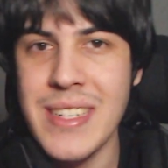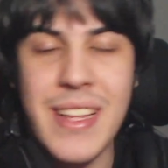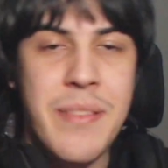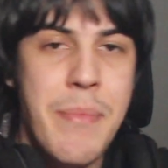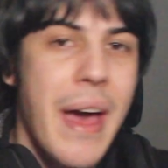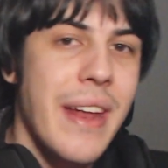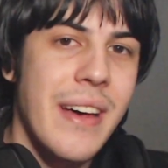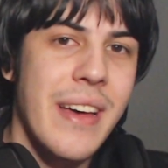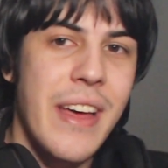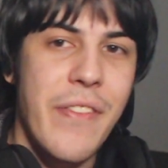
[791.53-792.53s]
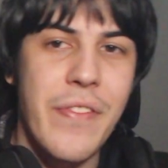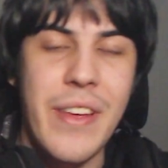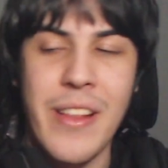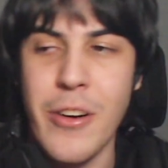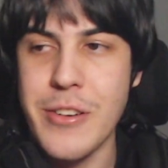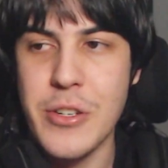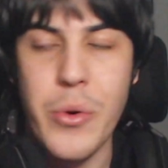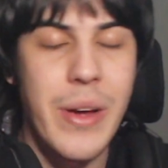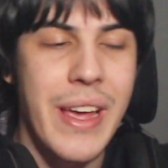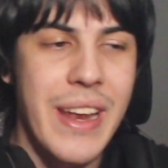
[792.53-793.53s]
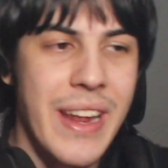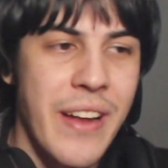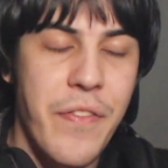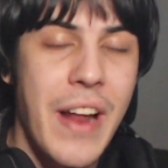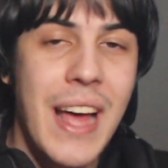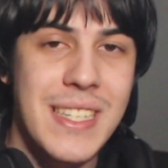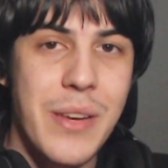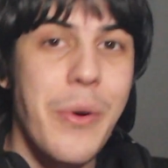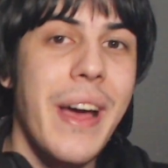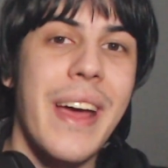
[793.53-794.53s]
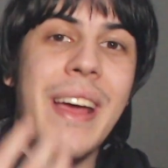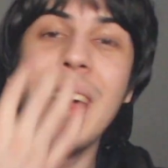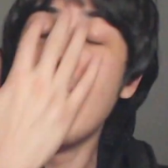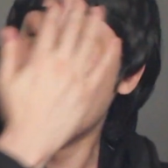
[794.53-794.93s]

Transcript: It doesn't matter if he's not doing it in a flashy way.